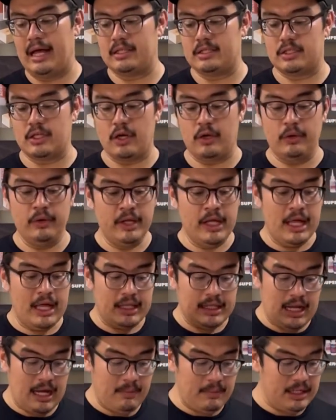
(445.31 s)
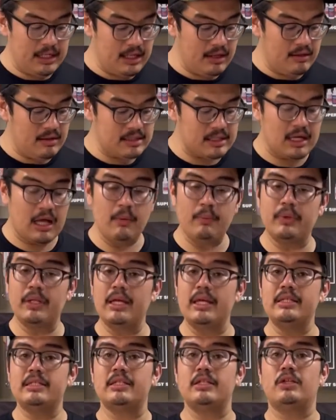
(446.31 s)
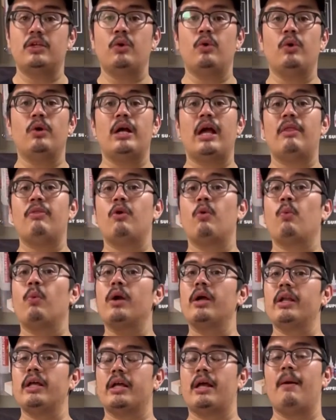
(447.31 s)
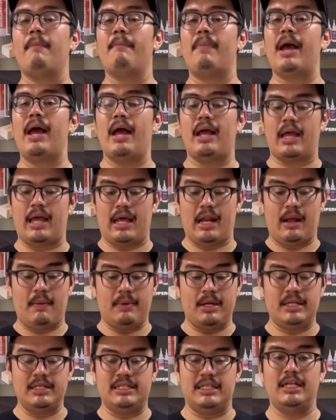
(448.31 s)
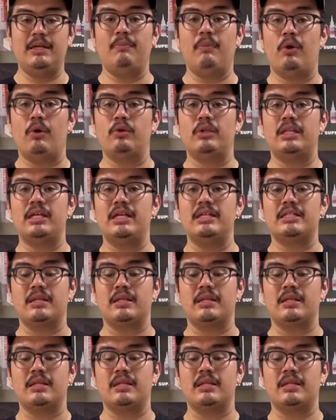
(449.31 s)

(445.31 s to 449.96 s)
So now I'm gonna give this a couple days to cure and then we're gonna come back and I'm gonna demold these.